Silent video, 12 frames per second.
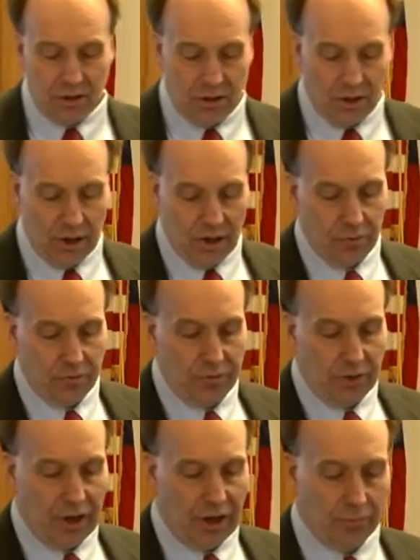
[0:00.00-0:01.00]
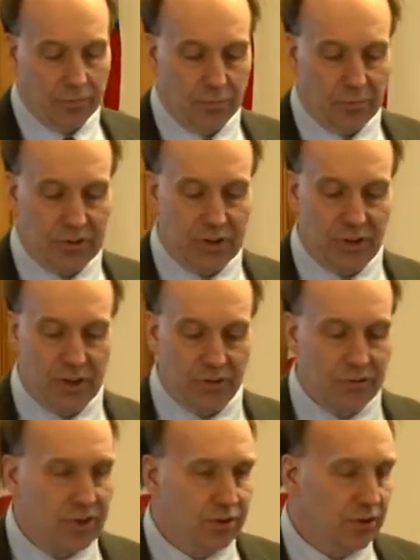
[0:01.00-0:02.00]
of uh, materials
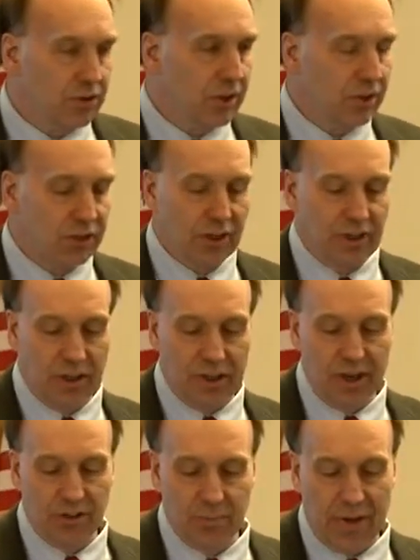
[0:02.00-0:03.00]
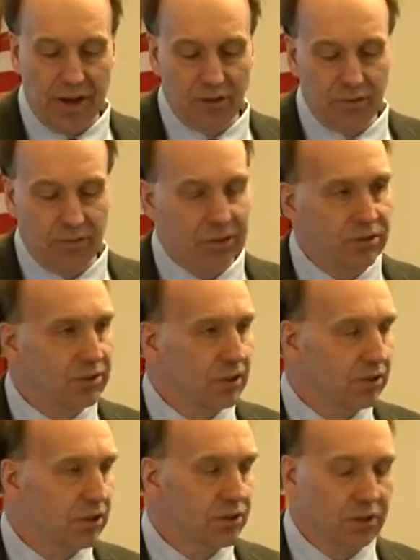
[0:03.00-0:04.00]
physicists and condensed matters
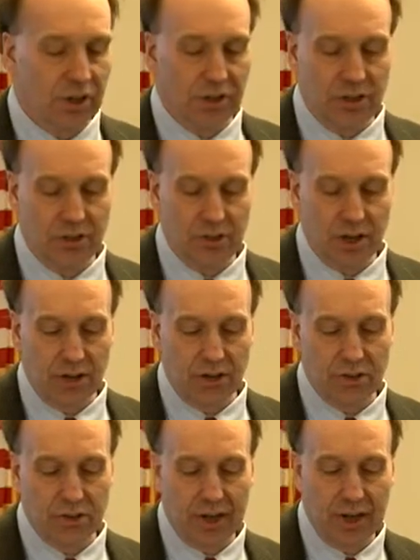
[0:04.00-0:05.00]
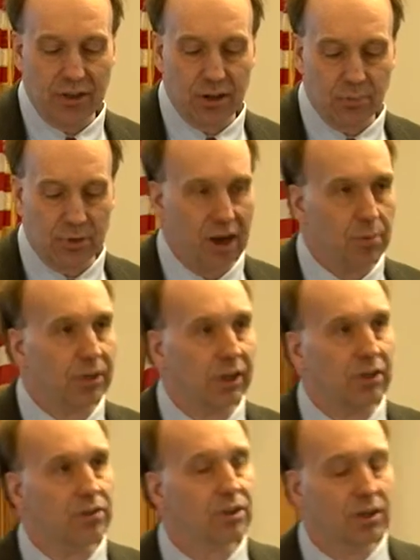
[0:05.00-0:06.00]
physicists is to, is to understand their
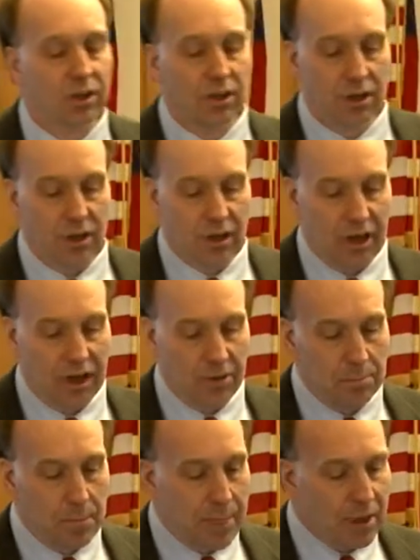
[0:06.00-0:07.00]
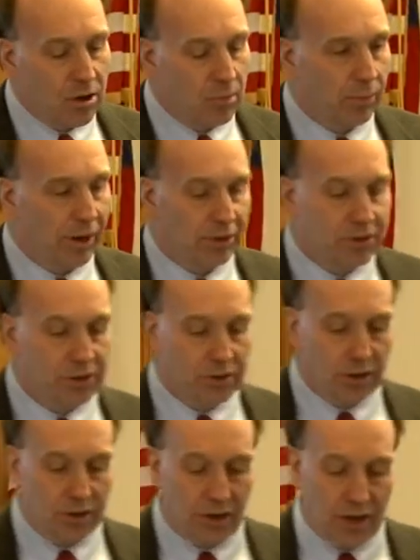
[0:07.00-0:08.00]
properties. Um, but,
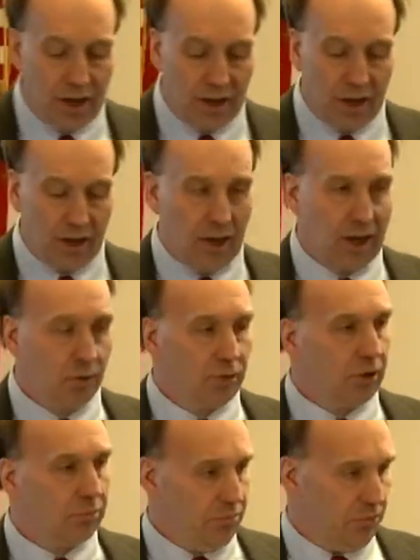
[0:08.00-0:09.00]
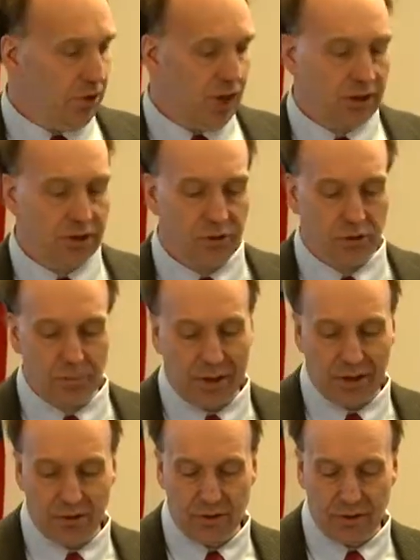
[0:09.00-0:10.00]
and I, I will talk to you
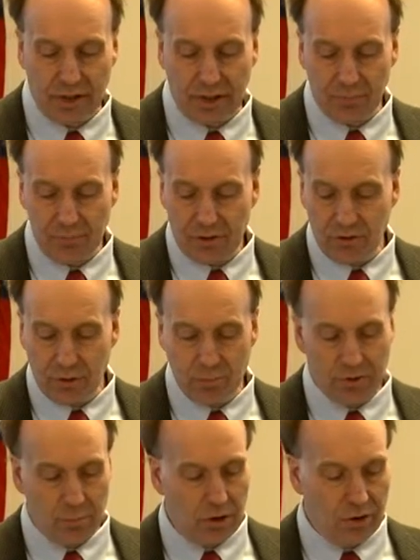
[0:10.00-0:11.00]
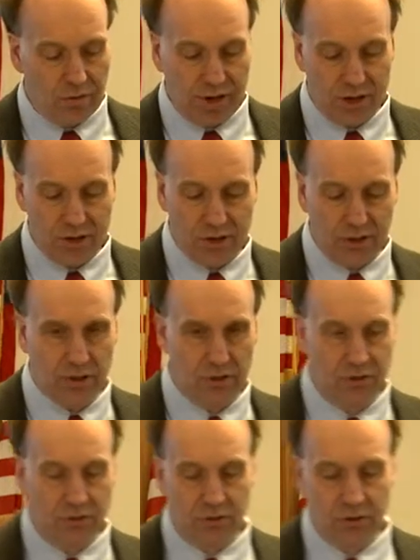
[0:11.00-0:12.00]
about uh, some of the motivation. There's
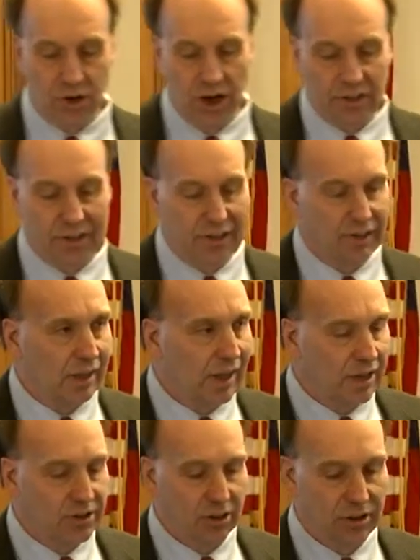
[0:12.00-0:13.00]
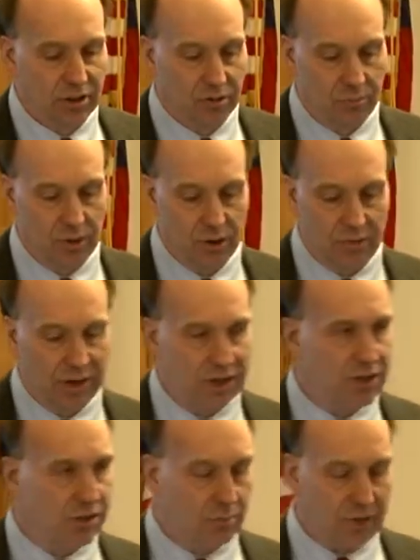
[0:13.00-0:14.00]
strong technological
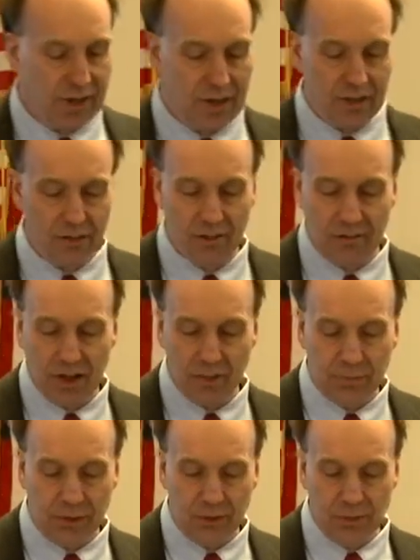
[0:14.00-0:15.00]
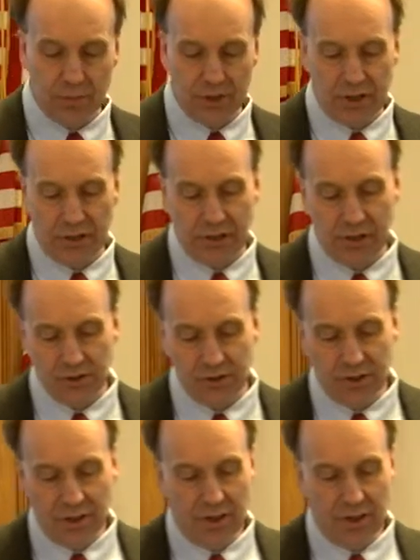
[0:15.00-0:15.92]
motivation behind developing new materials